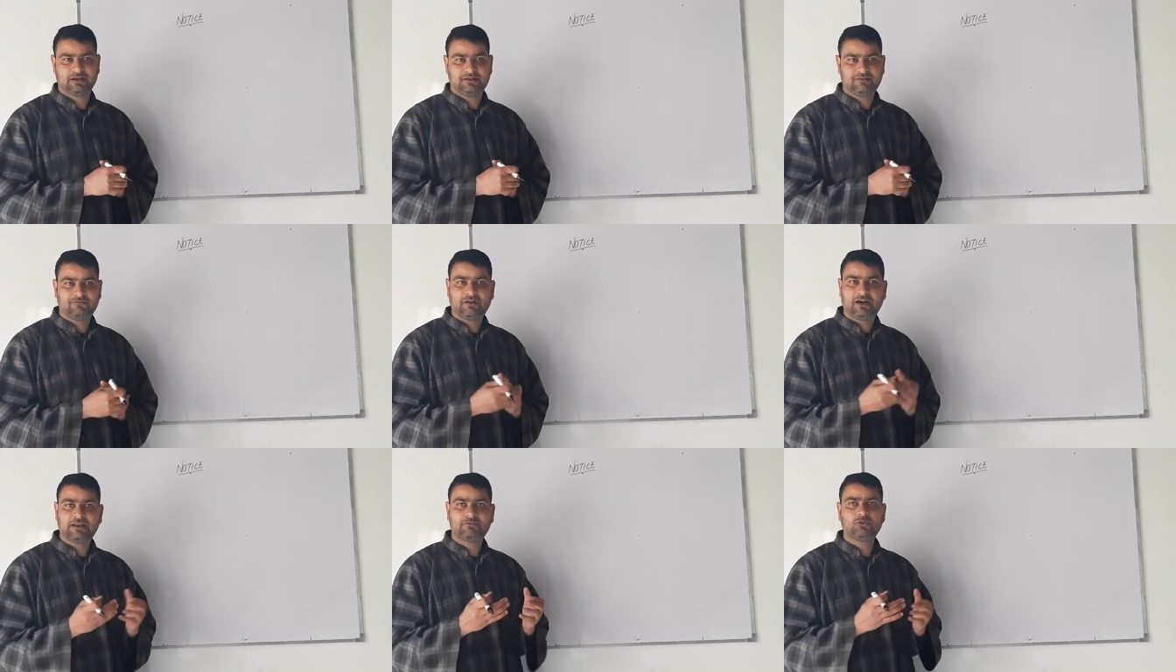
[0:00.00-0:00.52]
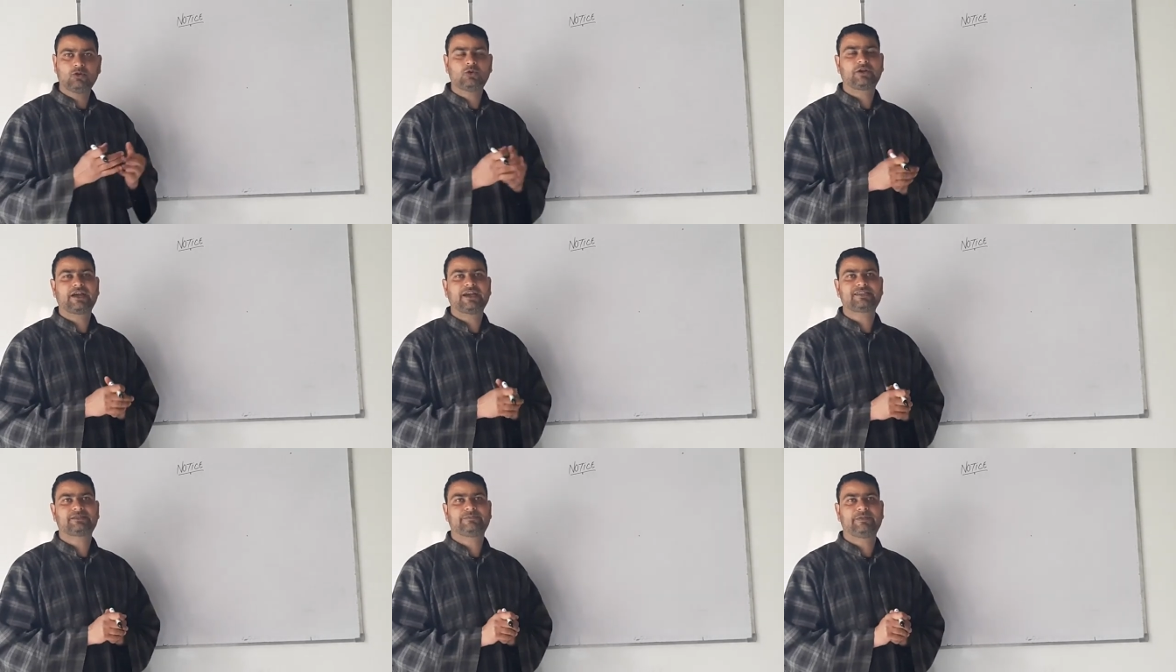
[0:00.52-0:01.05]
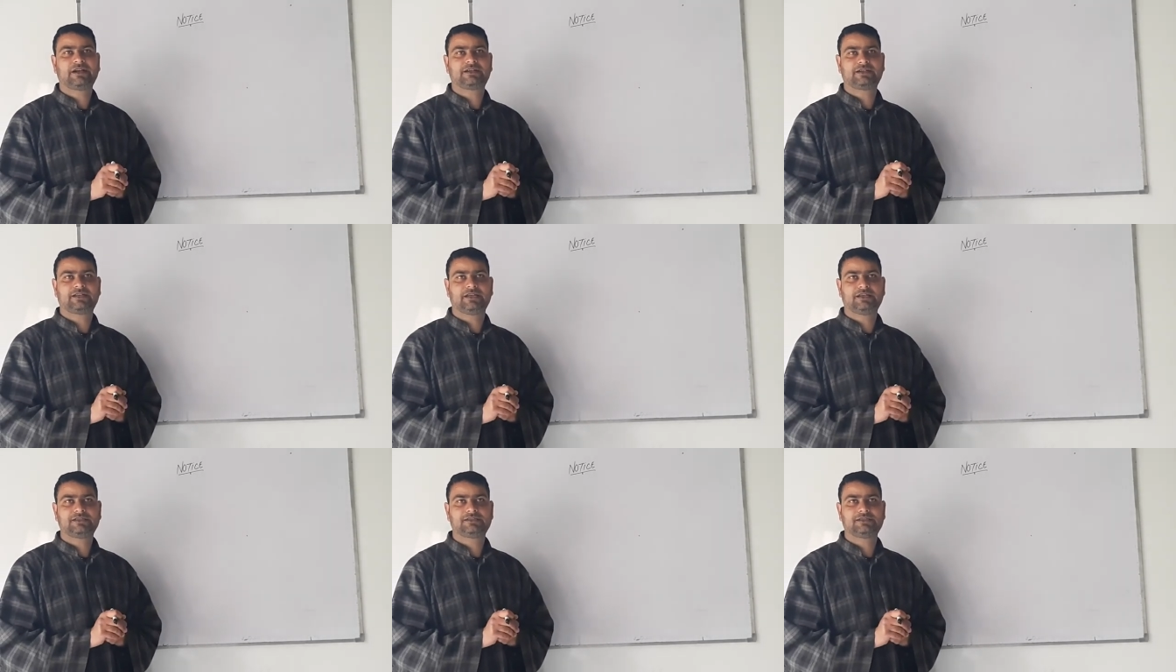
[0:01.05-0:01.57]
One more aspect
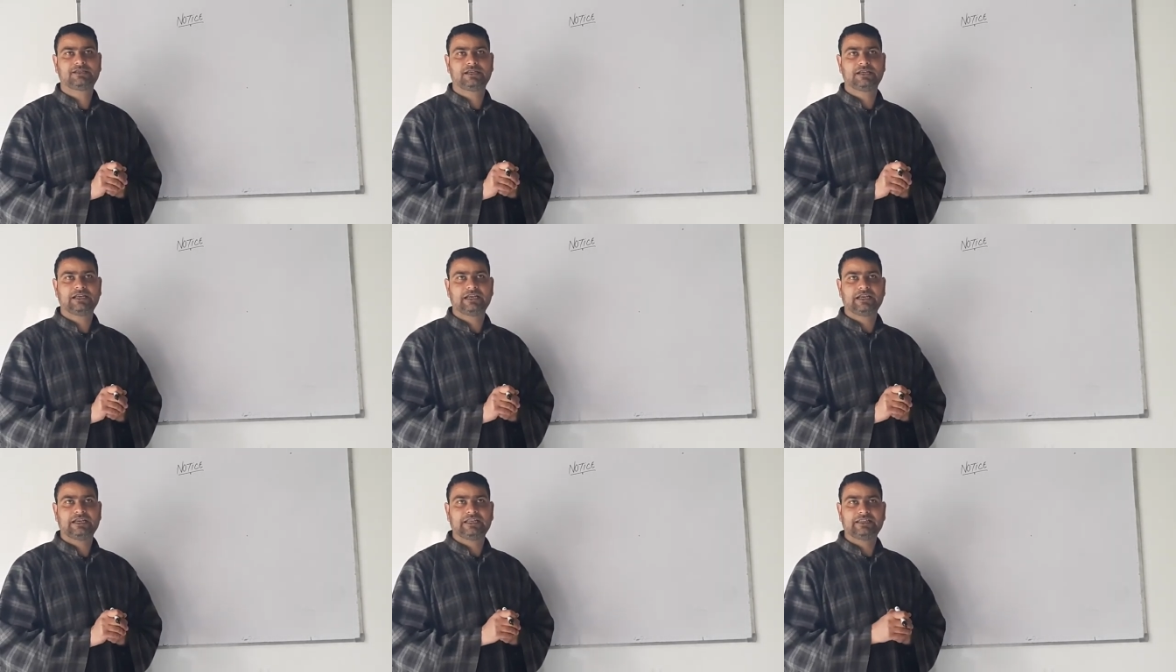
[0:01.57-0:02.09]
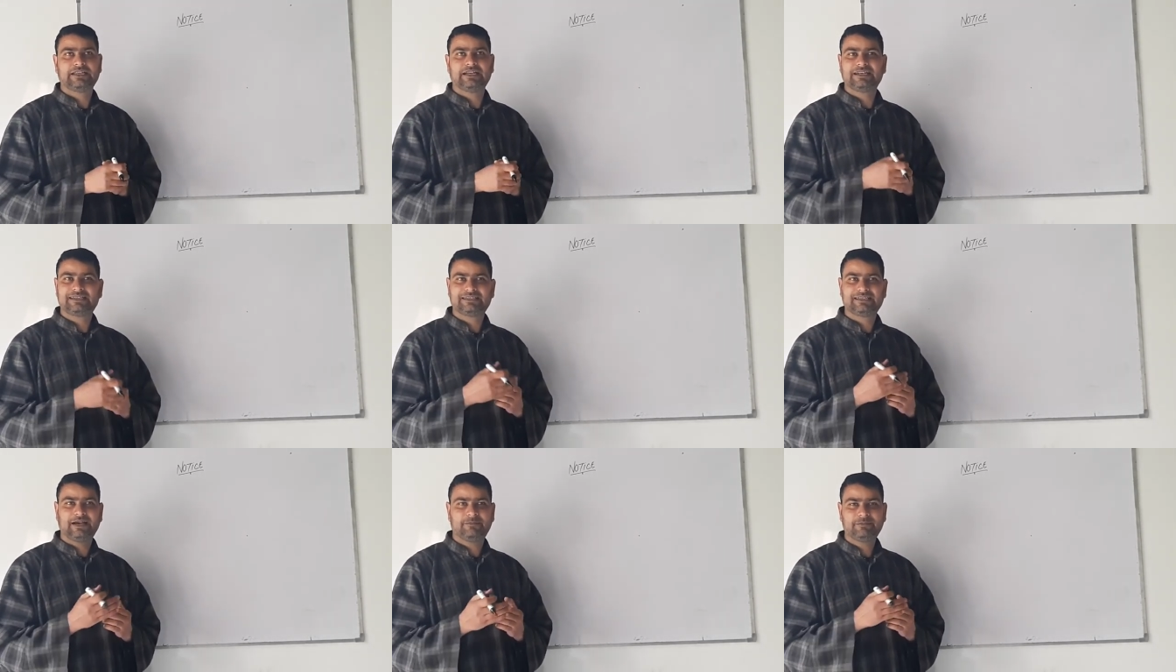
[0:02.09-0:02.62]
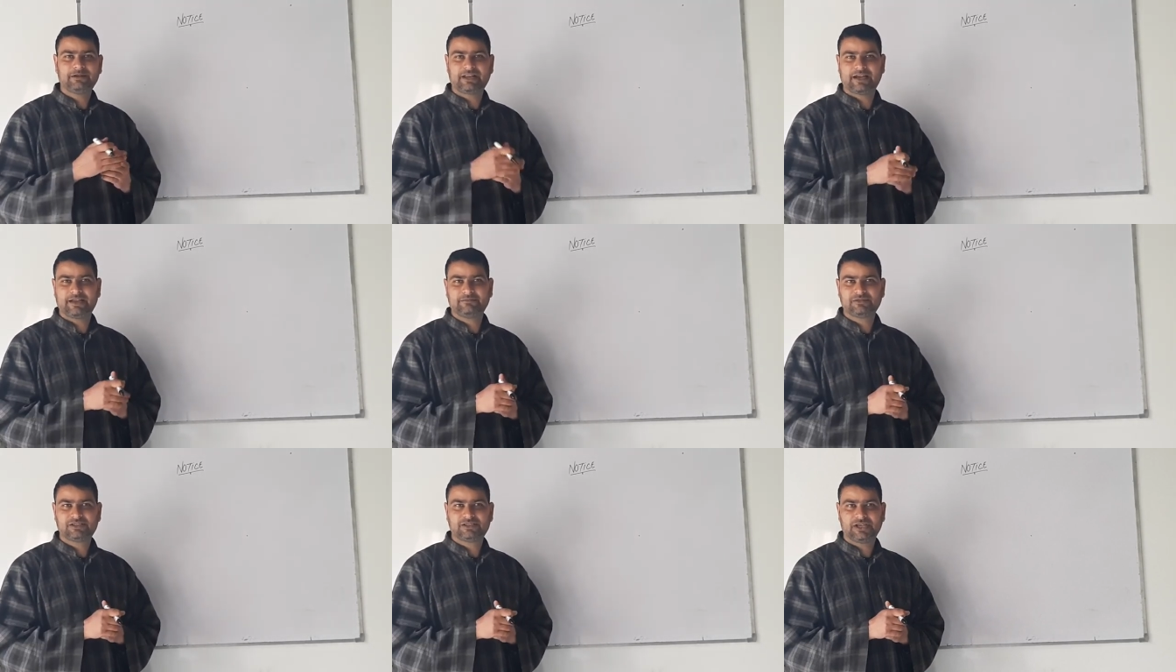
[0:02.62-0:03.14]
is that
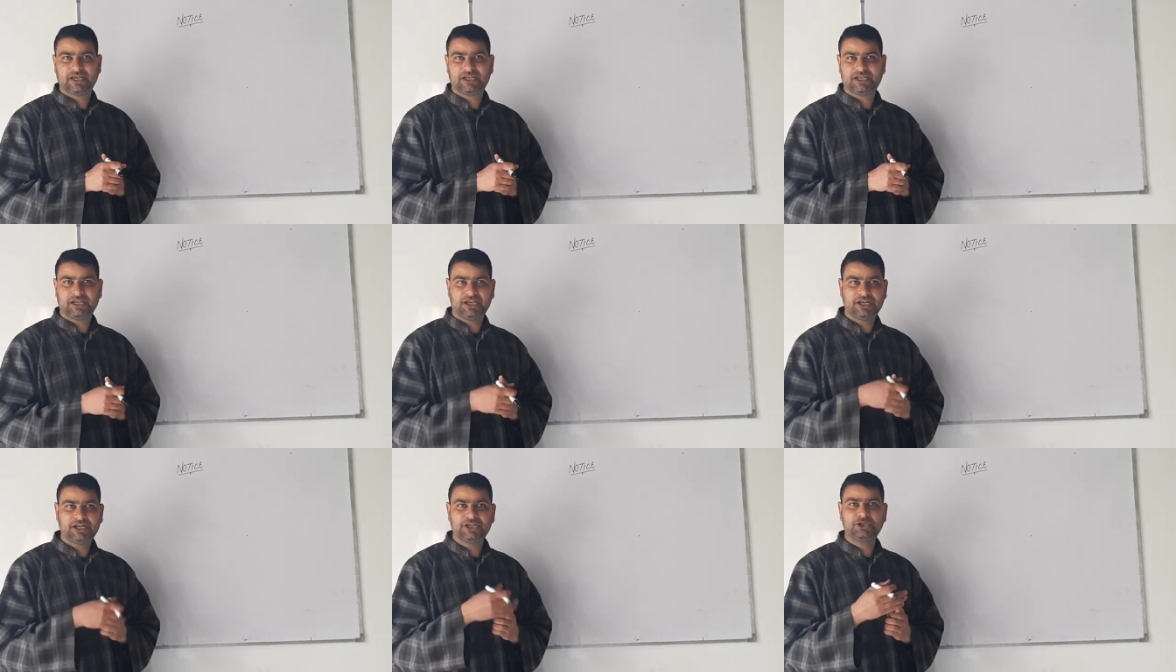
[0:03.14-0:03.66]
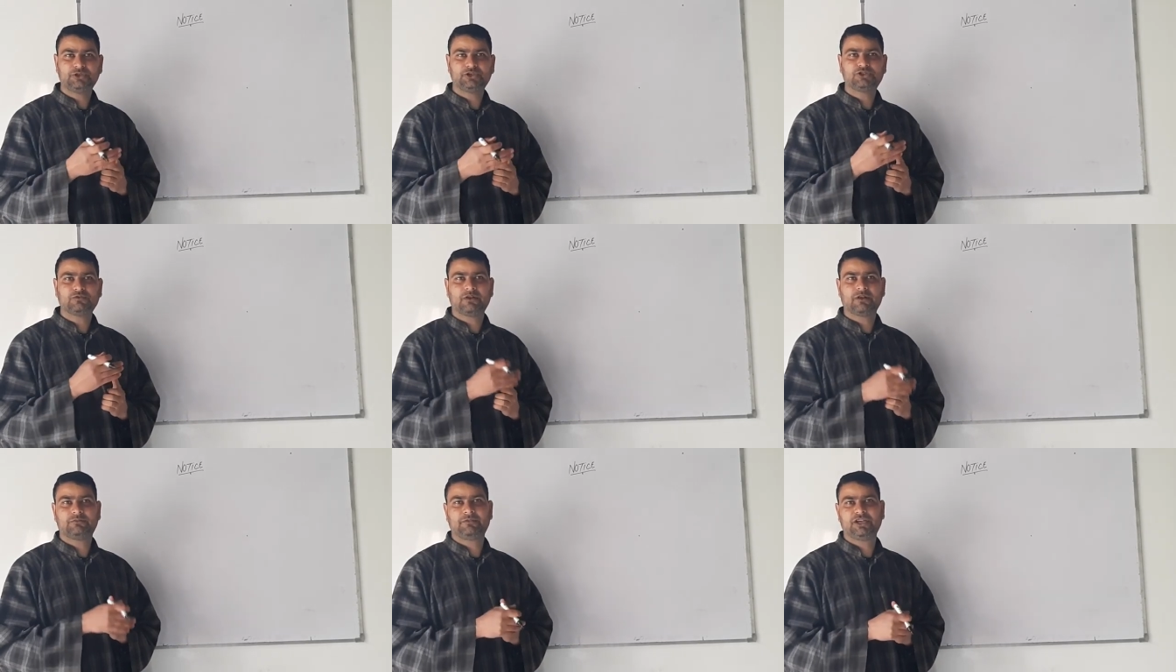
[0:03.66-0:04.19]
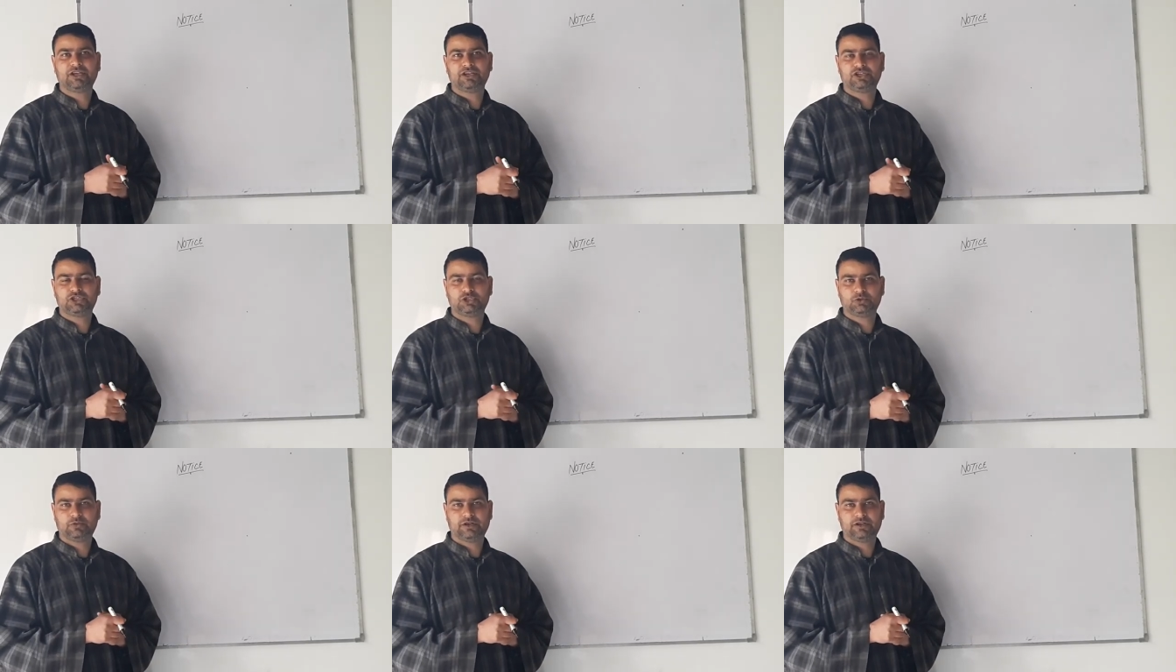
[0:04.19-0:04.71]
sometimes an individual may
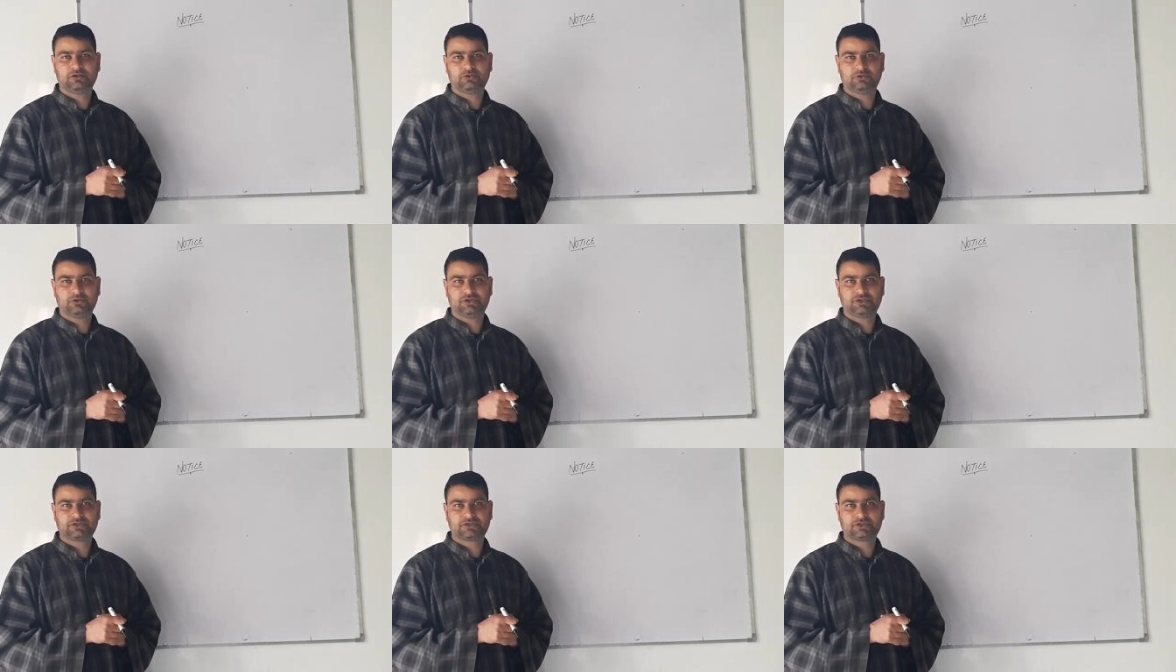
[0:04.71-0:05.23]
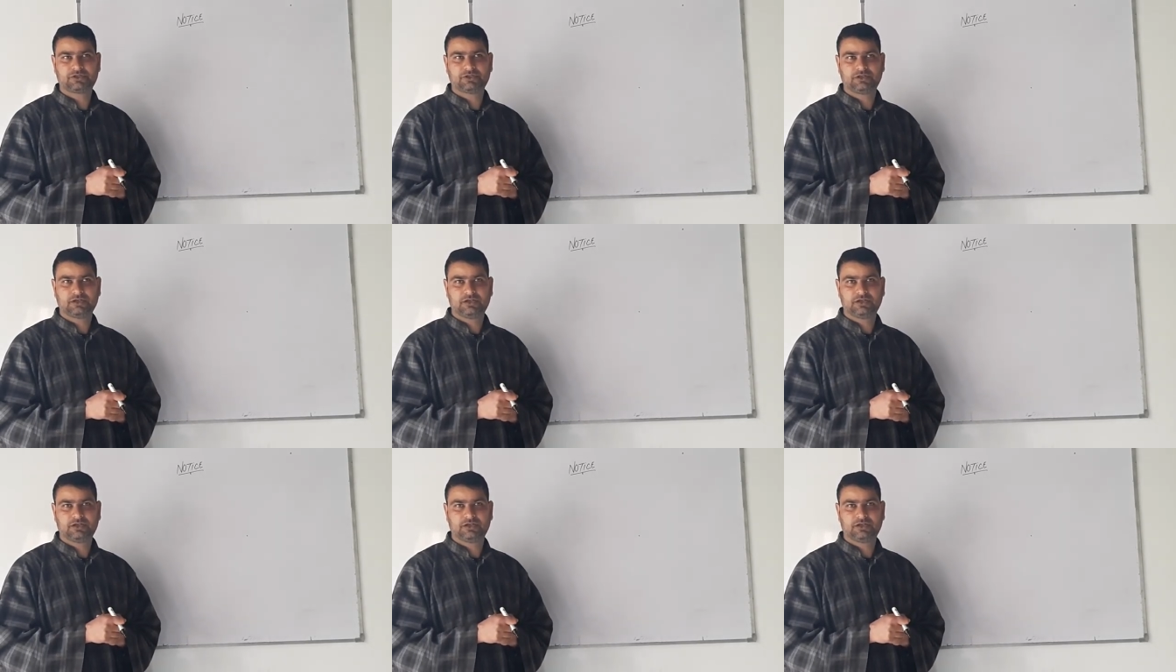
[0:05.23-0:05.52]
issue a notice,